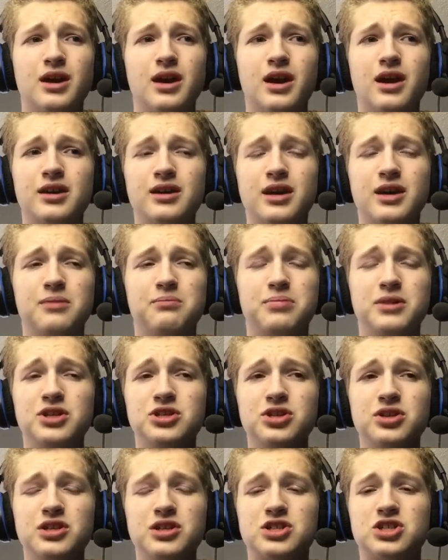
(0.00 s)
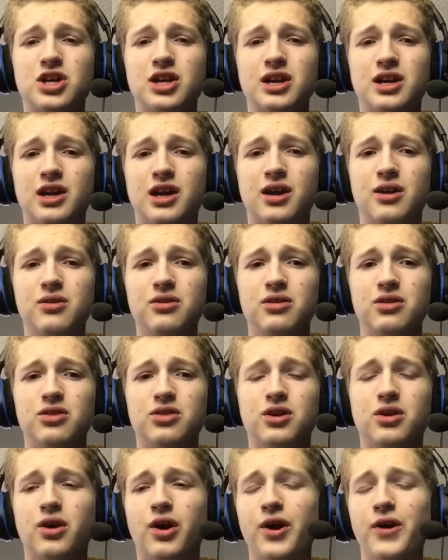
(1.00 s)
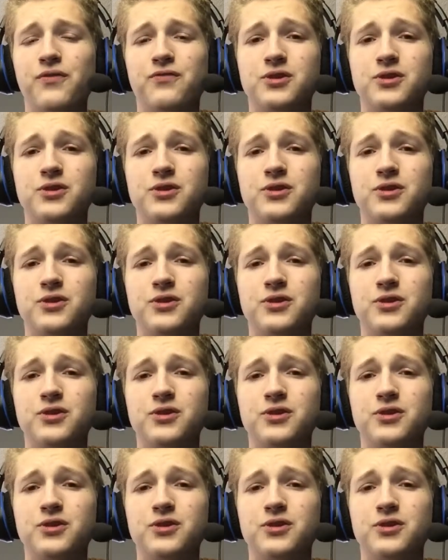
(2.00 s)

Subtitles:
Again, be sure to check it out. There are a